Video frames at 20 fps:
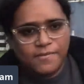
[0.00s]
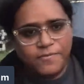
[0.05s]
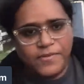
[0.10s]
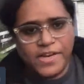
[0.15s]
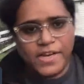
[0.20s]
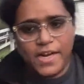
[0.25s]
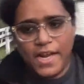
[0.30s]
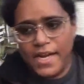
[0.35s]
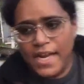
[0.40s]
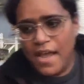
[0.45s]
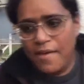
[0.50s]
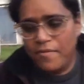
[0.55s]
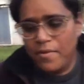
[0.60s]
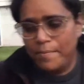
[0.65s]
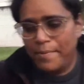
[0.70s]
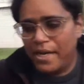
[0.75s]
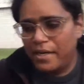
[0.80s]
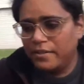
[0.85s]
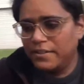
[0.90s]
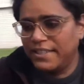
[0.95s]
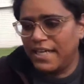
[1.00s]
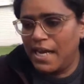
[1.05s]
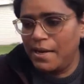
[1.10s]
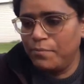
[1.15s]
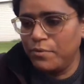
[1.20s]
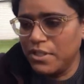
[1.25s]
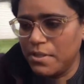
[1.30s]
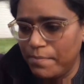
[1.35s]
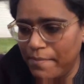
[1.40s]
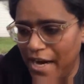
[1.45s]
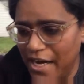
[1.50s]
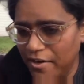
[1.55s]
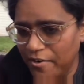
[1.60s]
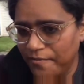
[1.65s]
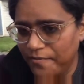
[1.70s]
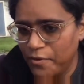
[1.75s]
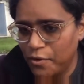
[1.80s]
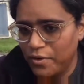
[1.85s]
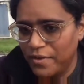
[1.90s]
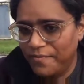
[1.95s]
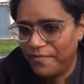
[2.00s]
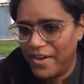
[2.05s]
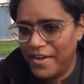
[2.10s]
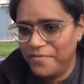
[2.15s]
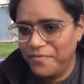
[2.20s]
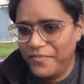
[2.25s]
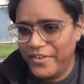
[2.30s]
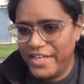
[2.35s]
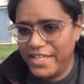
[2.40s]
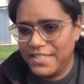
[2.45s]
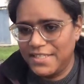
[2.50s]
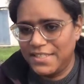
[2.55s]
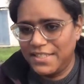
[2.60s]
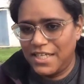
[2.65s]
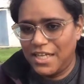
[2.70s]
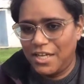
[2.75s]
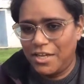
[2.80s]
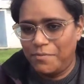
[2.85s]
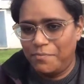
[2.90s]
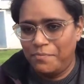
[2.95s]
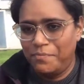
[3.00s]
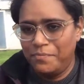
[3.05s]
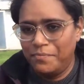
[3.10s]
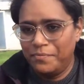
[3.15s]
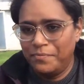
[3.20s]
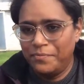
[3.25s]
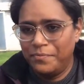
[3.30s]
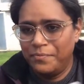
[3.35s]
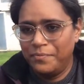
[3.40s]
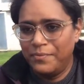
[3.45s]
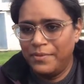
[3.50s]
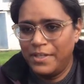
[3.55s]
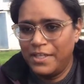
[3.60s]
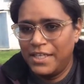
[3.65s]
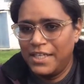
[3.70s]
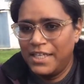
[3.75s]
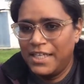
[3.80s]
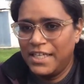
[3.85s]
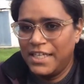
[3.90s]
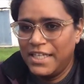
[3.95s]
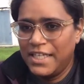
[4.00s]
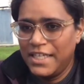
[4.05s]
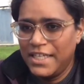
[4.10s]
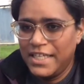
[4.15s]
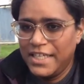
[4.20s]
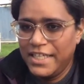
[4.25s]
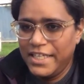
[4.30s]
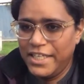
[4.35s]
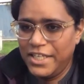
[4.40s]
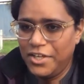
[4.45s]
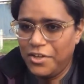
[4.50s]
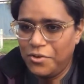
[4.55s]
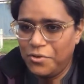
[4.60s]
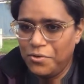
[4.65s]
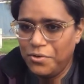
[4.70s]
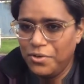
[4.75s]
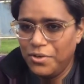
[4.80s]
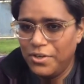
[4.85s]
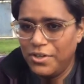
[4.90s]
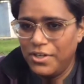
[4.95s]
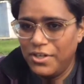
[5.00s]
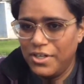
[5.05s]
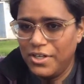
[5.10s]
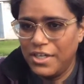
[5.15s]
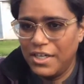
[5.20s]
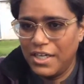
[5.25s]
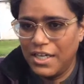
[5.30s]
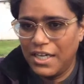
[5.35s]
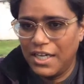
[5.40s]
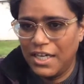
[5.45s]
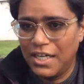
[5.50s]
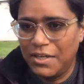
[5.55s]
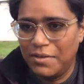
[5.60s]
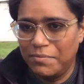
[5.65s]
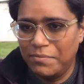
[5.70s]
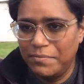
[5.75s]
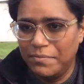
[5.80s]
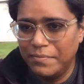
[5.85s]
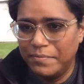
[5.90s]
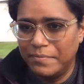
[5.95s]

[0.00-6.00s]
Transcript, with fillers: figured I'd have a better time with the microphone if I faced, um, you know, um,